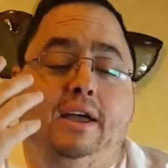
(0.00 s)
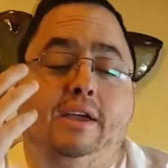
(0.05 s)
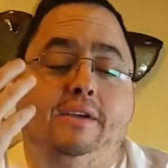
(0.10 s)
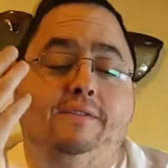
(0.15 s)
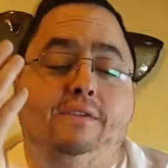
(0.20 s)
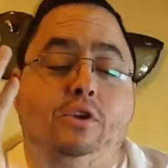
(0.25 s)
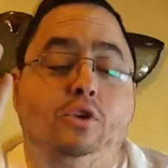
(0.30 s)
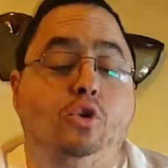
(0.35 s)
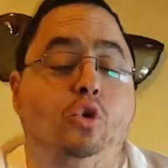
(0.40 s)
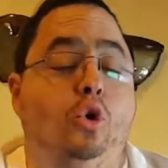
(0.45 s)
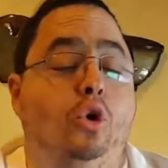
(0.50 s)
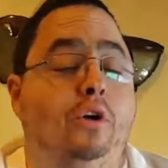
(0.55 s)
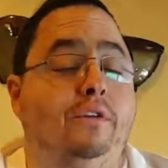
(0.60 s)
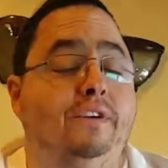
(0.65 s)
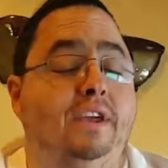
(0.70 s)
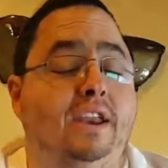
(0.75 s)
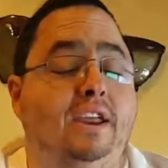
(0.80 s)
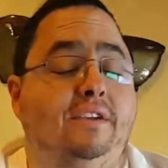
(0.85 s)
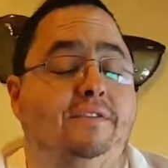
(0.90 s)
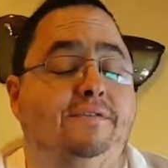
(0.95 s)
you know of
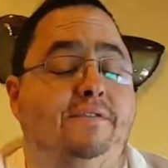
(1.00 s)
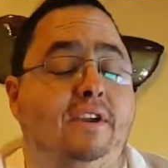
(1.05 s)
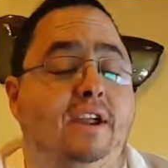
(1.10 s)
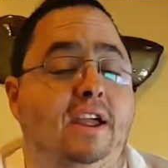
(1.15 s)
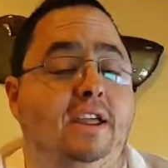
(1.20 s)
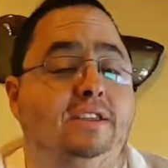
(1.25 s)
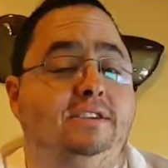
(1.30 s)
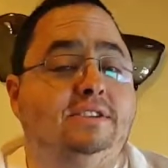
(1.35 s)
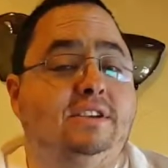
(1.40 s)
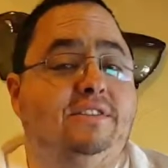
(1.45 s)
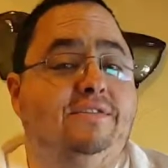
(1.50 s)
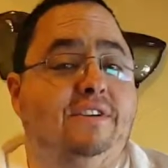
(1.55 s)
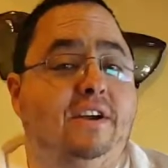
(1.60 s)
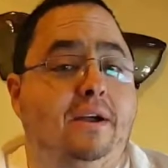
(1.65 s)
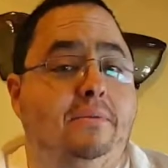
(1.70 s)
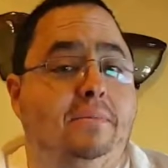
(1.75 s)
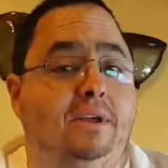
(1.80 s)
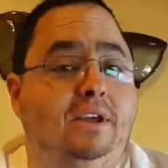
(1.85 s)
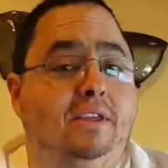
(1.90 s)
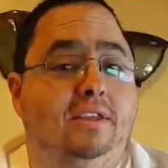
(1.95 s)
any friends or
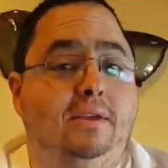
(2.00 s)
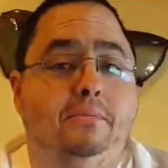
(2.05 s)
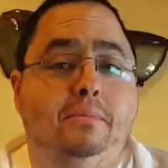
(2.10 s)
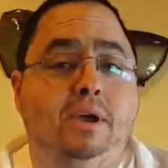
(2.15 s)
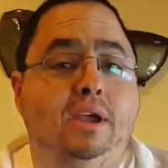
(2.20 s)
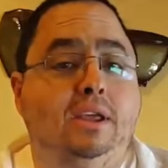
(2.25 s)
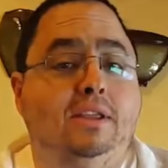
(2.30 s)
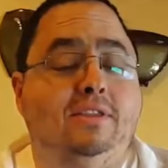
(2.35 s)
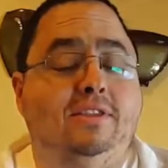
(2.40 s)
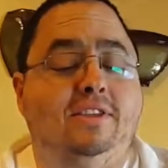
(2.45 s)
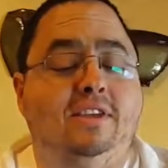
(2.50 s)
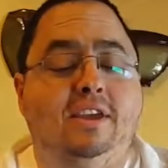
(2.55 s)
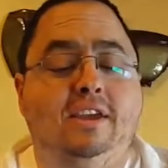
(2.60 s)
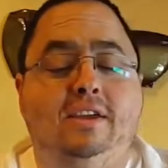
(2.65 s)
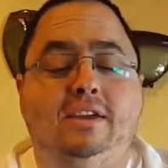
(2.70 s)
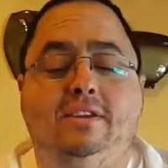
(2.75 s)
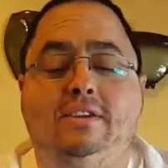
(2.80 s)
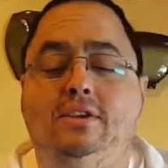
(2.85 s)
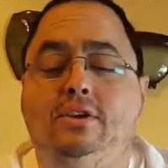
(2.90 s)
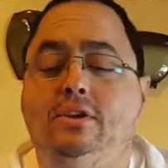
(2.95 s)
family that might
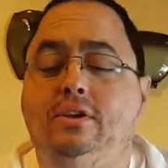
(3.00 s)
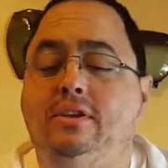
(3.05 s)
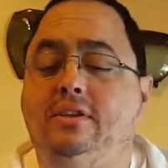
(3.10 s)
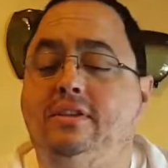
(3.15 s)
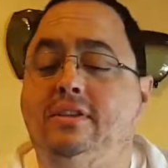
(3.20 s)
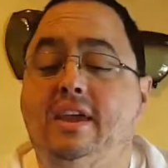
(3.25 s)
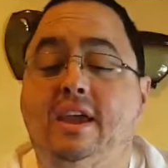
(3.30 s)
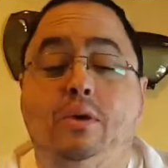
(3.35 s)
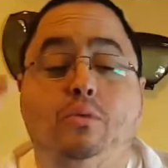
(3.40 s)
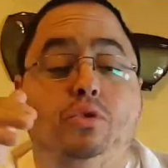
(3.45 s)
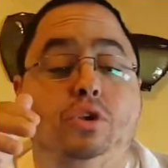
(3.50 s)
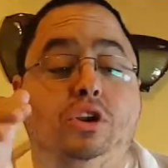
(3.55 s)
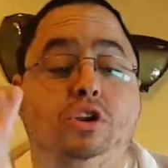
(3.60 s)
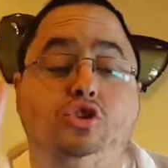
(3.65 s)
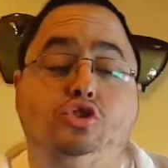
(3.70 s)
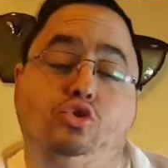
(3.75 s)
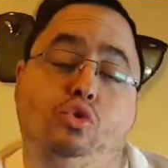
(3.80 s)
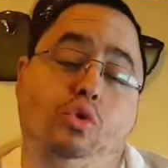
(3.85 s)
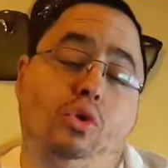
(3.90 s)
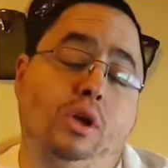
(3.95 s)
think they would
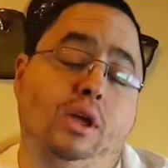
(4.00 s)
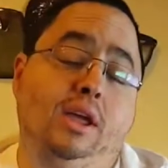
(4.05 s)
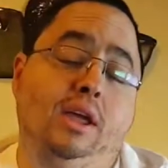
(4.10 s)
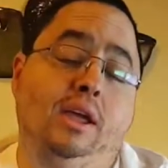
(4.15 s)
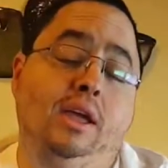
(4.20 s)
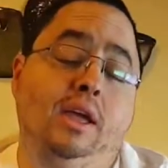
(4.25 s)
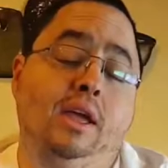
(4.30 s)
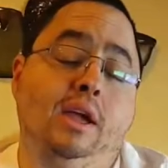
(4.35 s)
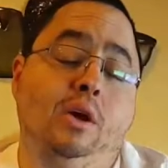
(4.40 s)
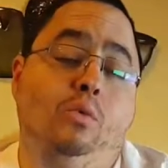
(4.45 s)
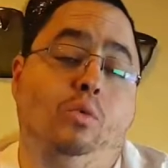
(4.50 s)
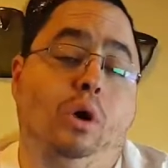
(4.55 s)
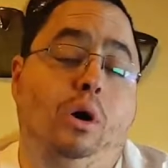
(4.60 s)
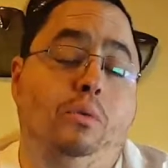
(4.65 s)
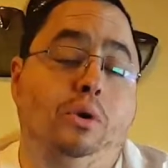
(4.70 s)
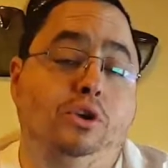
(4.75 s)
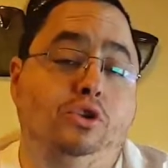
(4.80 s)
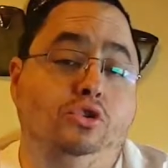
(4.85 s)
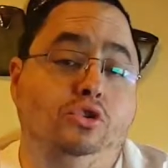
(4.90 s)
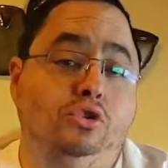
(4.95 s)
enjoy what
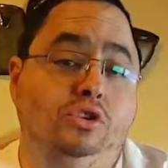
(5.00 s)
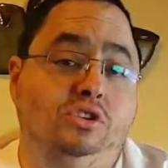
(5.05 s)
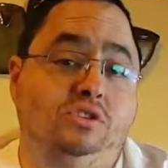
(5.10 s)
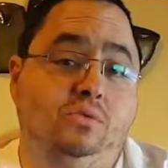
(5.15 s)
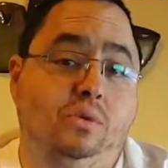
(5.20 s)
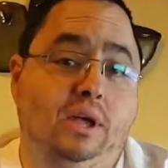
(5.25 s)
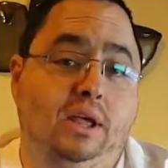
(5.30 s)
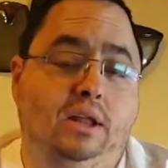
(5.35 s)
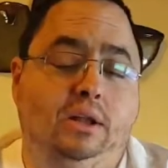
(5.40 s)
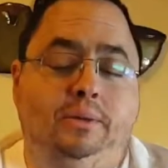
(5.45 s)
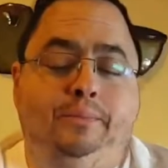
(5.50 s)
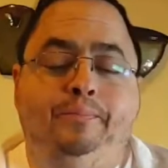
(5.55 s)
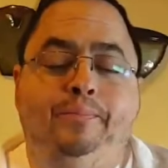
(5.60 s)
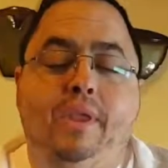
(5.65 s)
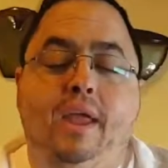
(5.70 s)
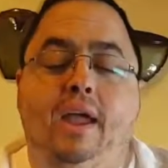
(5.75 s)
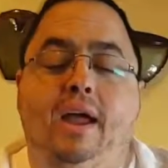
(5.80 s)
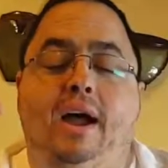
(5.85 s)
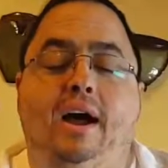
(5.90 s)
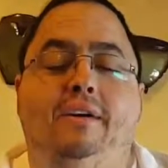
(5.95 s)
we do as well,
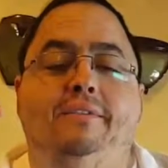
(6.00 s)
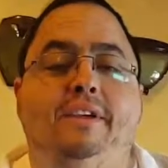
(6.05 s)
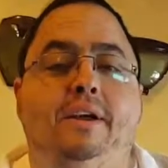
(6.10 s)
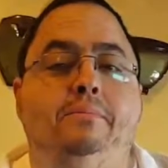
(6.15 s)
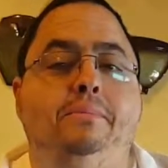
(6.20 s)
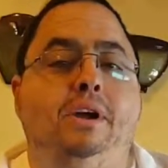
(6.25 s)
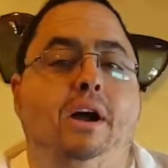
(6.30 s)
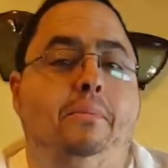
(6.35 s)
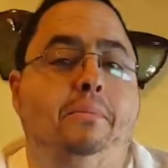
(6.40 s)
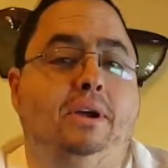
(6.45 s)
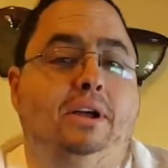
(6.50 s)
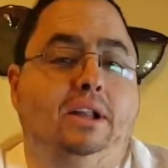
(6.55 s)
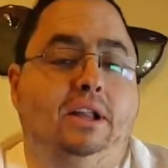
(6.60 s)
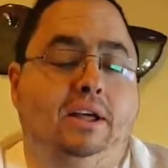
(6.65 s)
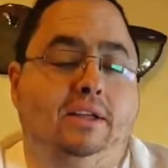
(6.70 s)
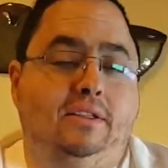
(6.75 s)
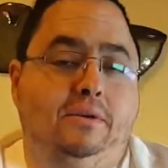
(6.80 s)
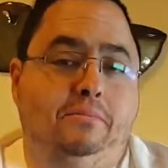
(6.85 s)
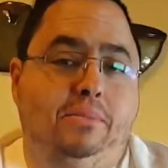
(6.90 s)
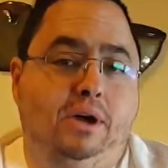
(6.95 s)
have them come and
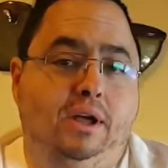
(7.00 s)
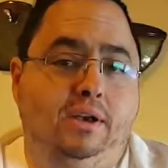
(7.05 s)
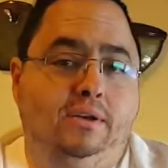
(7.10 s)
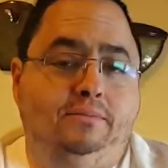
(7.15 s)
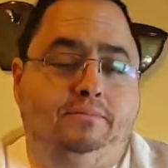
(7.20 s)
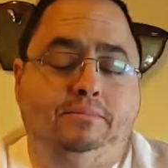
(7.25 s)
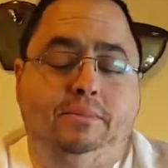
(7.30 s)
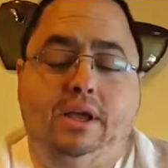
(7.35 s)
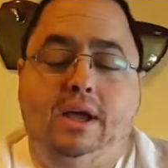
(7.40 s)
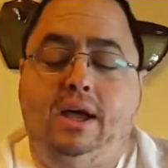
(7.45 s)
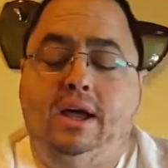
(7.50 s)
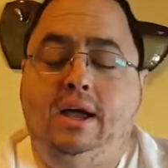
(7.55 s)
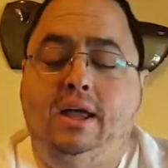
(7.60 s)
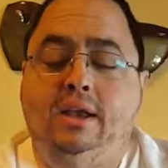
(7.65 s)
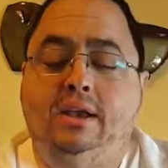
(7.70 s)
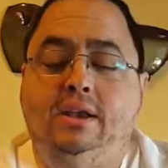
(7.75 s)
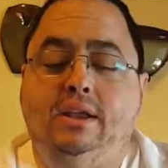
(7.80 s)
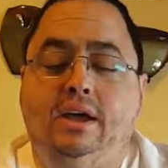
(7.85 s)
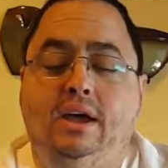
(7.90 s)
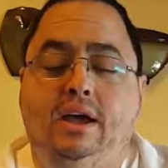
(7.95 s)
click the button
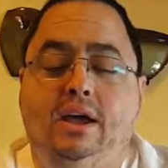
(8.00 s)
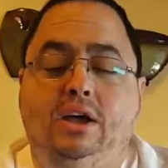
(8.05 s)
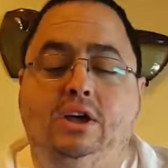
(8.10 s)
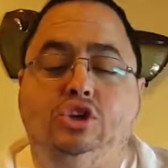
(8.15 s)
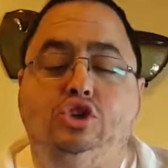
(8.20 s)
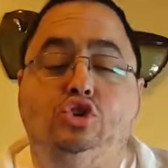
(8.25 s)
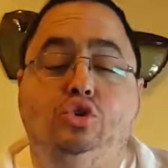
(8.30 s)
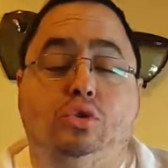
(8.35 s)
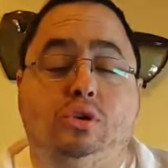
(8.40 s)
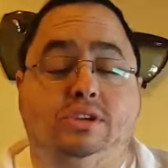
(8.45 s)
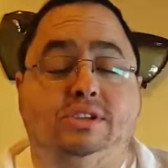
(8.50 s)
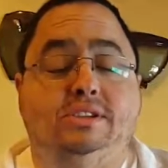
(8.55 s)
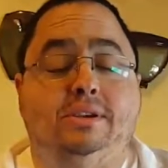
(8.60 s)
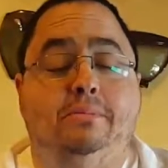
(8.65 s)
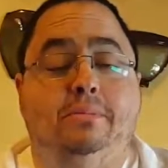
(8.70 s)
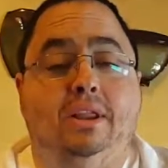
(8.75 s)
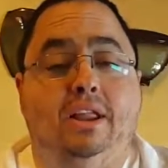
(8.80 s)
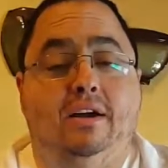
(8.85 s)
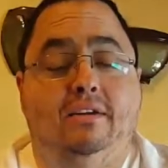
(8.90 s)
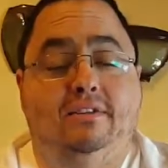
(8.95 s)
and show us
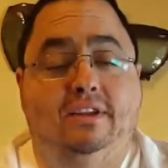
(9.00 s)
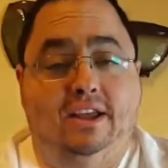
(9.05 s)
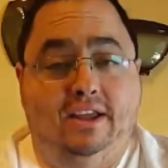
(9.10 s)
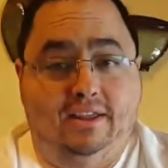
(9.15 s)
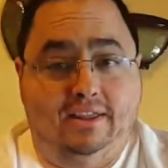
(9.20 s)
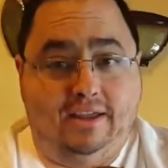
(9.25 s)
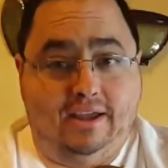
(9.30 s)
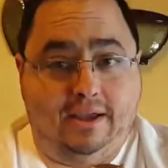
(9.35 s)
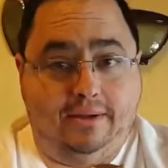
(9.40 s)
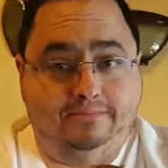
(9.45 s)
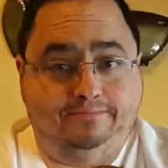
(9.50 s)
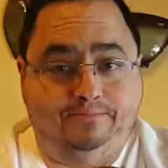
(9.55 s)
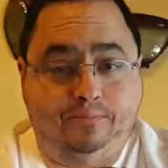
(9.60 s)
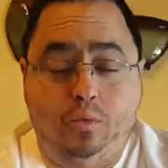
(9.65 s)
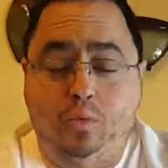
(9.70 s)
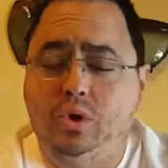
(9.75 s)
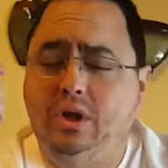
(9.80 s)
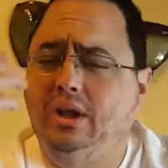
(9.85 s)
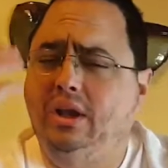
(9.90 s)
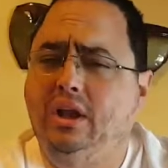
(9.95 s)
some love like that.
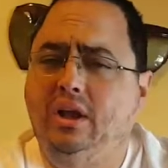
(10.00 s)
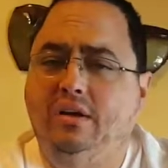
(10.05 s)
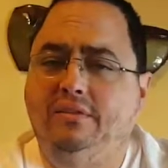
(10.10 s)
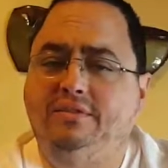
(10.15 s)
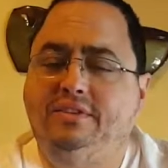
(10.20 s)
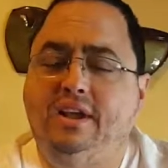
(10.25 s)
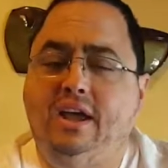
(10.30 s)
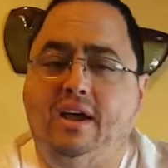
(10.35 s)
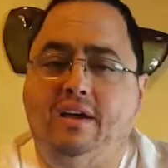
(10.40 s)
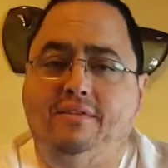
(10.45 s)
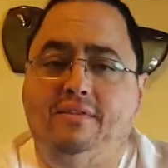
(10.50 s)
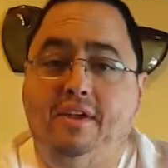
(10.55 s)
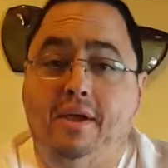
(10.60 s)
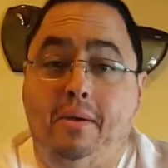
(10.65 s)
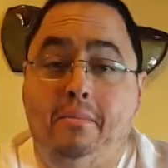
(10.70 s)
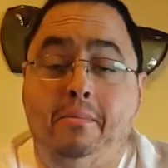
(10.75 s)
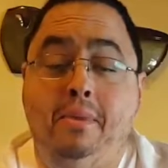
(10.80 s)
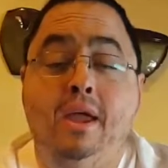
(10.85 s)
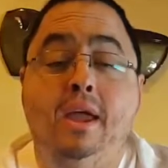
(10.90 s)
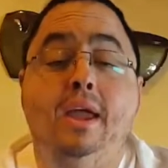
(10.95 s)
We'd love to have
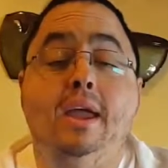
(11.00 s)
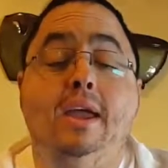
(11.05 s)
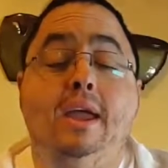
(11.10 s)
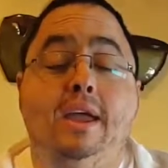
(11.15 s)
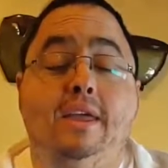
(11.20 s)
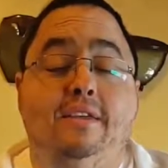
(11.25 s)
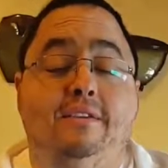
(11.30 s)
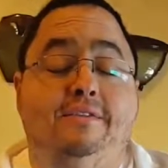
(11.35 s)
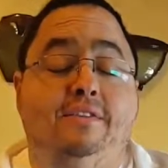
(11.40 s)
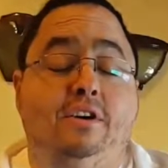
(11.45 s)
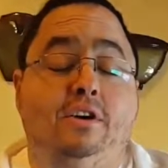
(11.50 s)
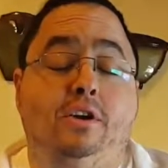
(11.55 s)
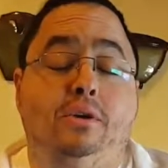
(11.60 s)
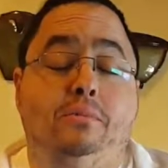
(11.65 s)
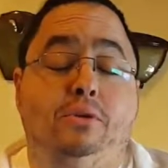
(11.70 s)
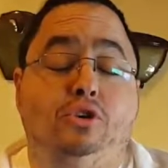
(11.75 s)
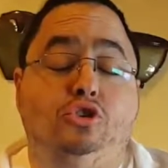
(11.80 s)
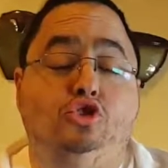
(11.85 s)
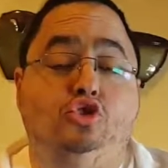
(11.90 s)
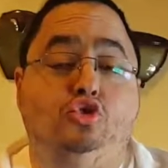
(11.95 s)
them in the Funky
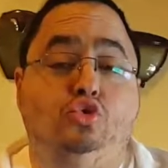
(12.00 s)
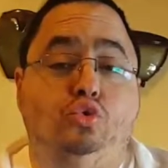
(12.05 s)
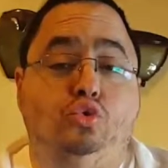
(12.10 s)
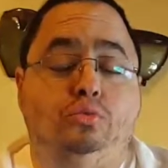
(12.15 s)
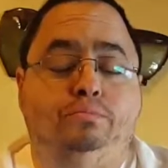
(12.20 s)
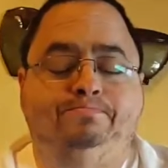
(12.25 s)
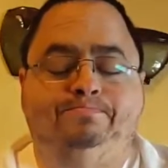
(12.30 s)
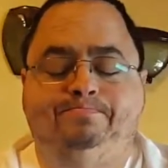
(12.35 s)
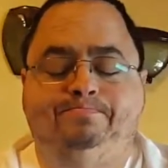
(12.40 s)
Bunch too.